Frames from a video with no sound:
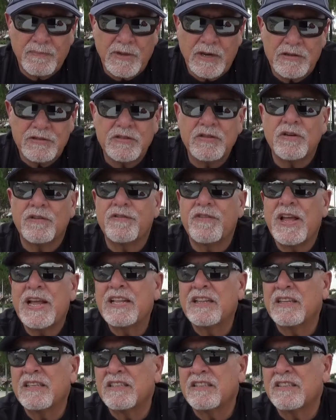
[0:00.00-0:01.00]

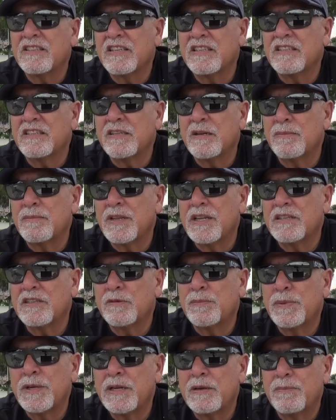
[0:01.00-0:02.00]
surveillance system
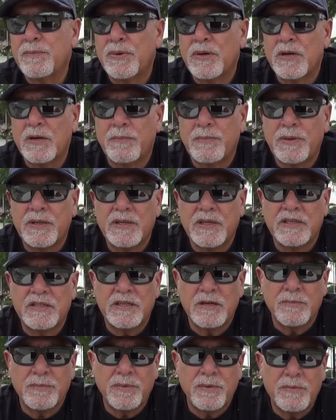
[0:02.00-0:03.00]
that's being put up on the
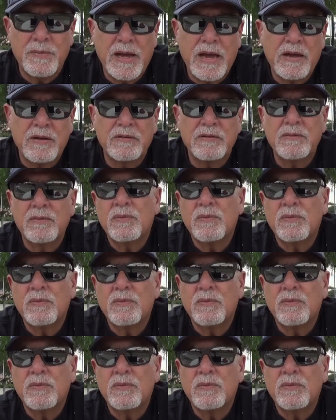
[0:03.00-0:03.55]
Temple Mount,